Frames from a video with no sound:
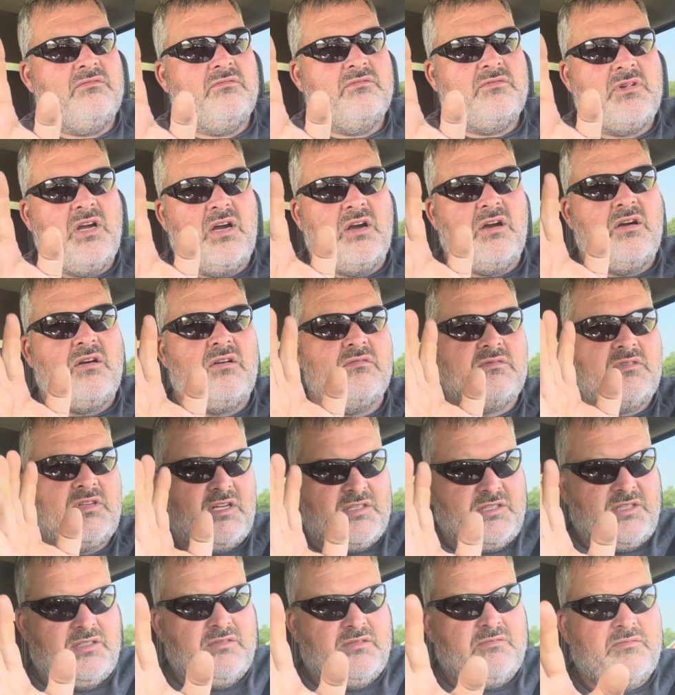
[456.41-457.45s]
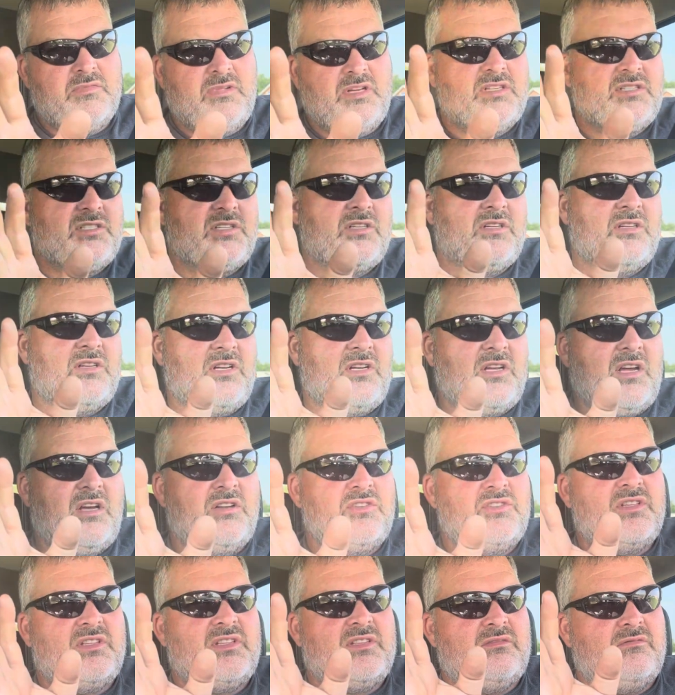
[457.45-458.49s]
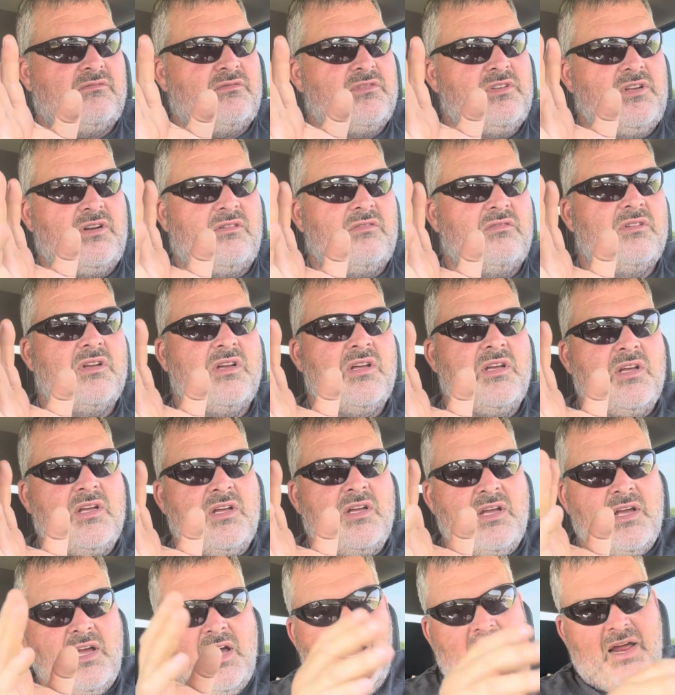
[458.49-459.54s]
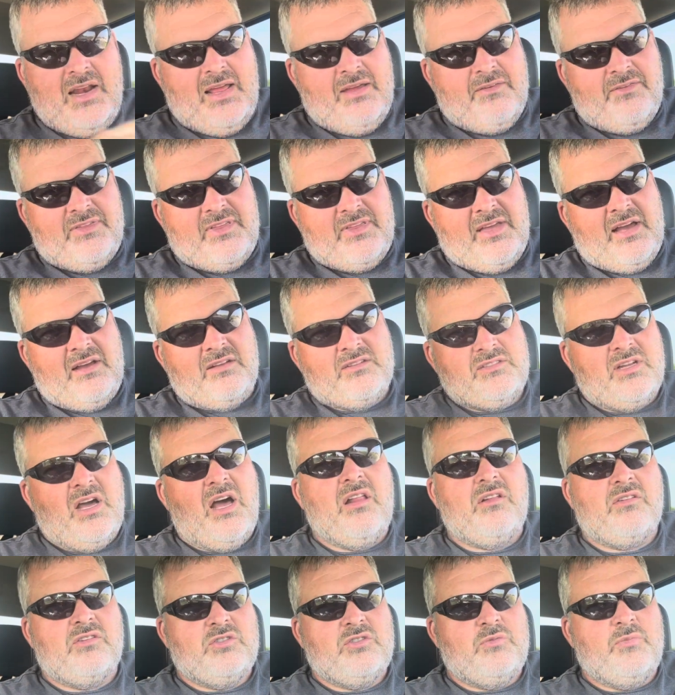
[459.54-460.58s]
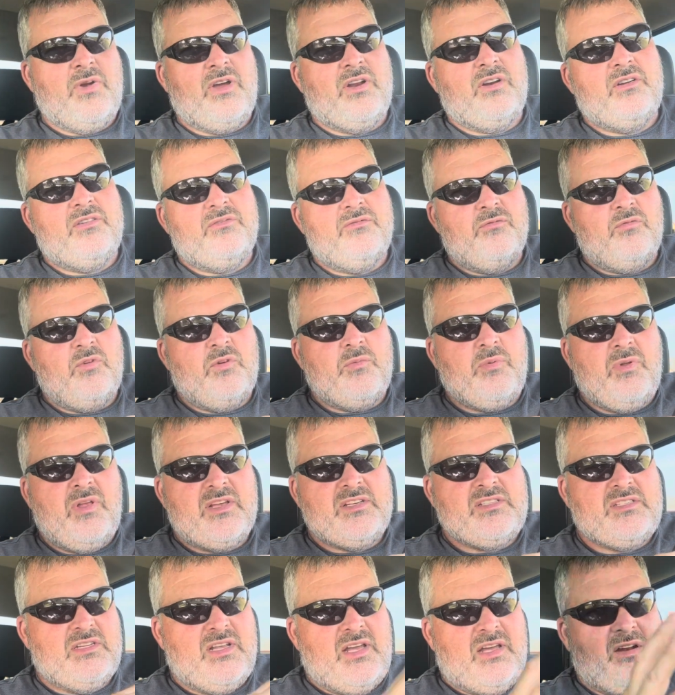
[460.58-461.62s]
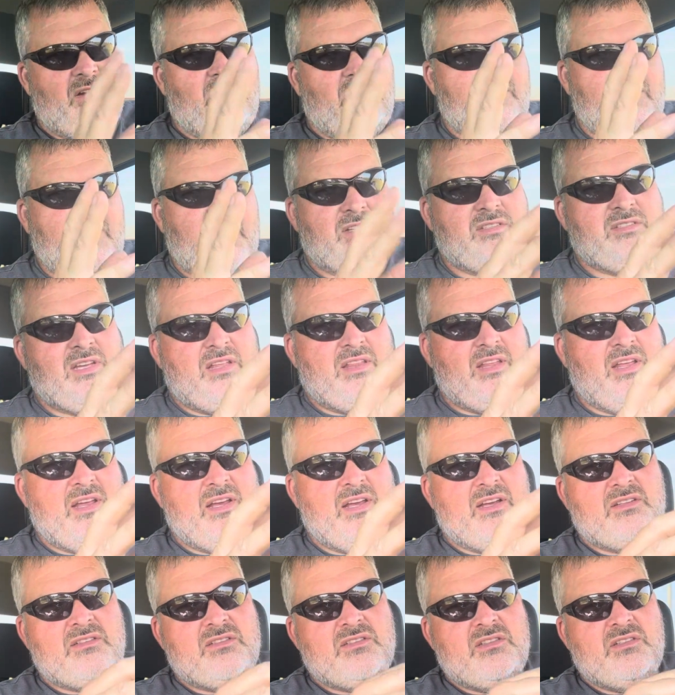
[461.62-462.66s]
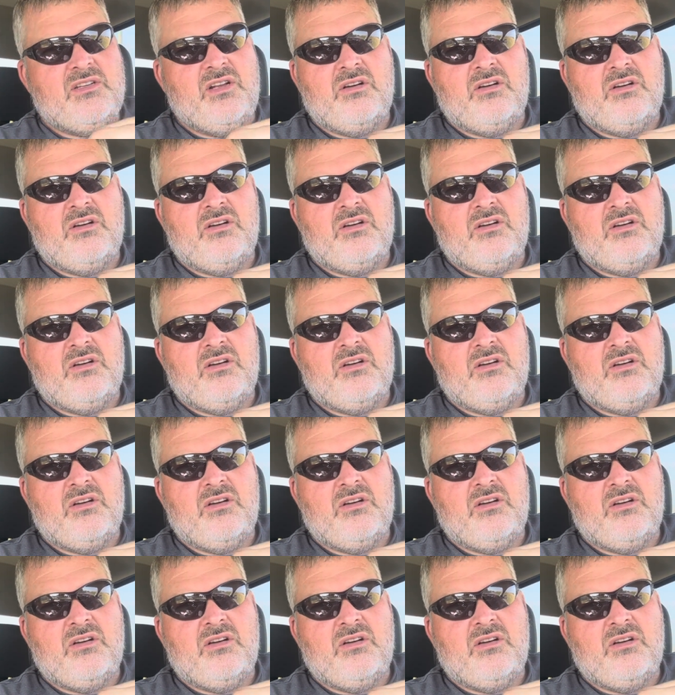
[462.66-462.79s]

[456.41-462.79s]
Don't touch it, because it's going to cost you, I'd have $1,000 or better in replacing that on the outside of the house.